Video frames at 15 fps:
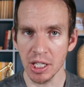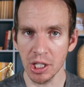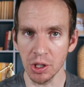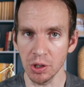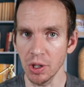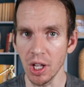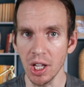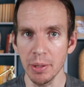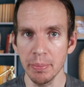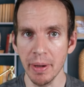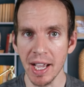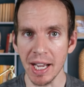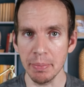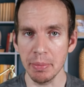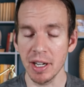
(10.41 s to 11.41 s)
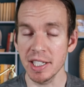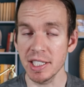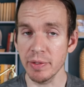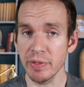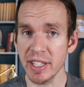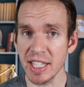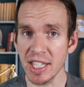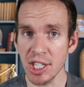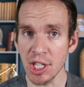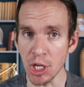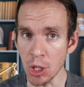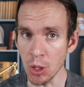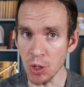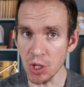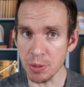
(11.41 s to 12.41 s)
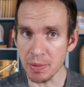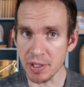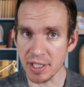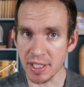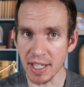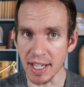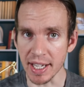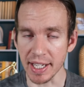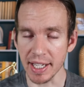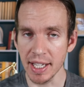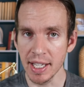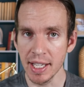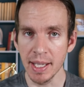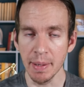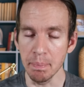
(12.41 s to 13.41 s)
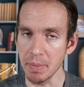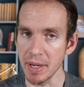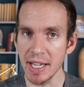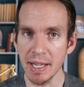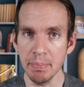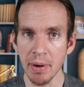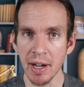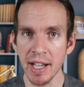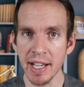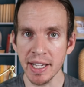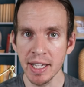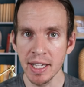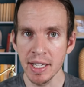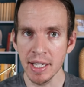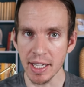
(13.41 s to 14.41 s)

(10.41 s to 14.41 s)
clawed back because of a huge mistake made by,